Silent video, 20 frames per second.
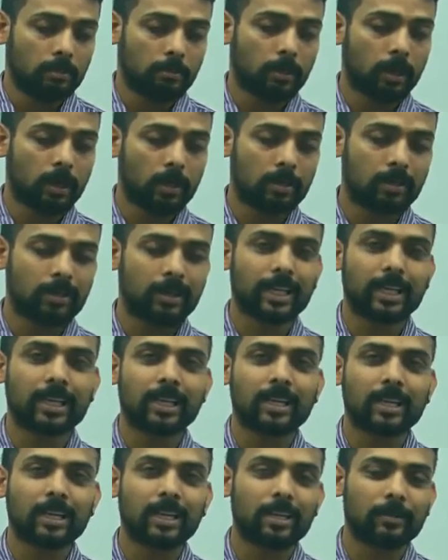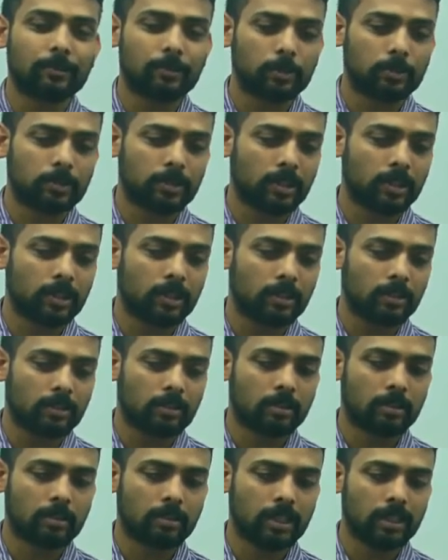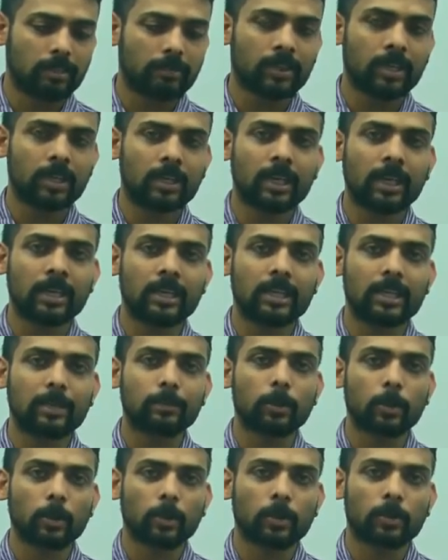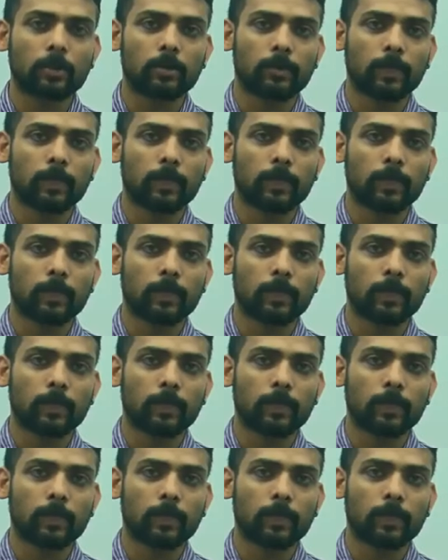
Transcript: But uh, technically if you see, uh, even in an e-book,